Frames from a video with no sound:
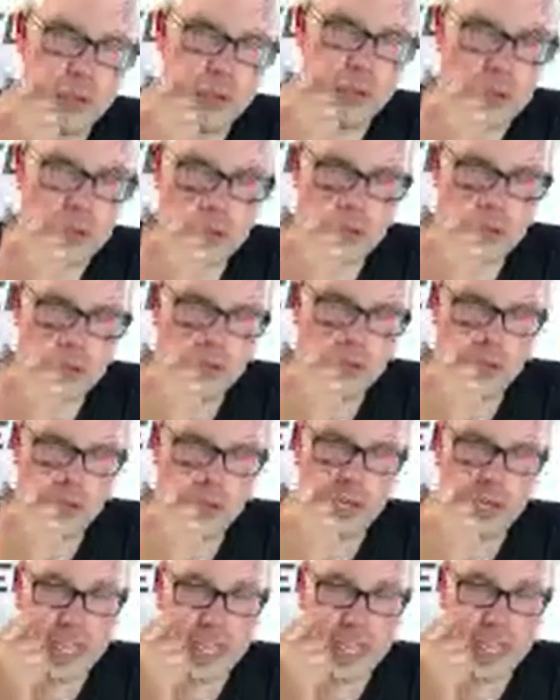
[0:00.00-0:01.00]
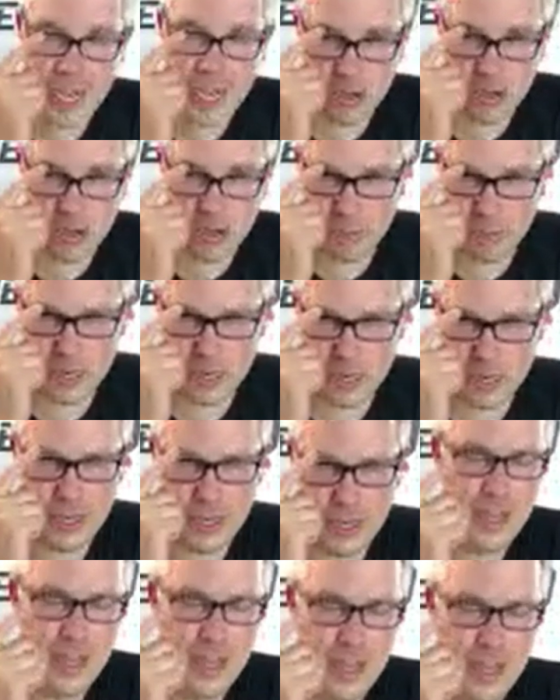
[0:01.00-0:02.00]
He hooked me up with an account,
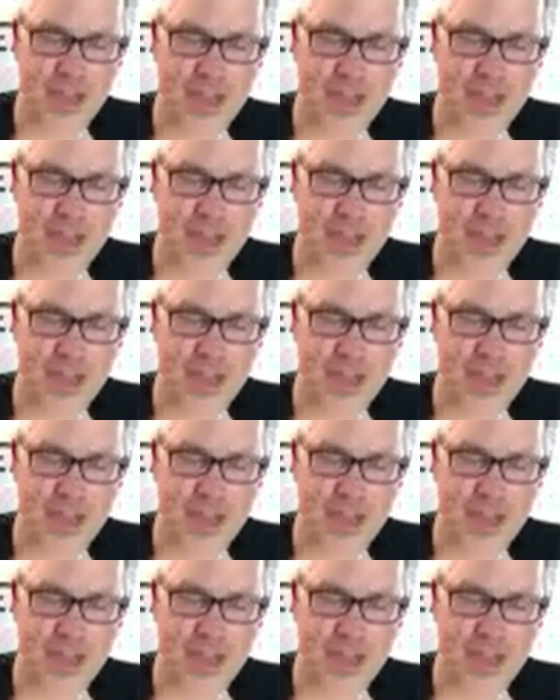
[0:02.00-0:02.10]
but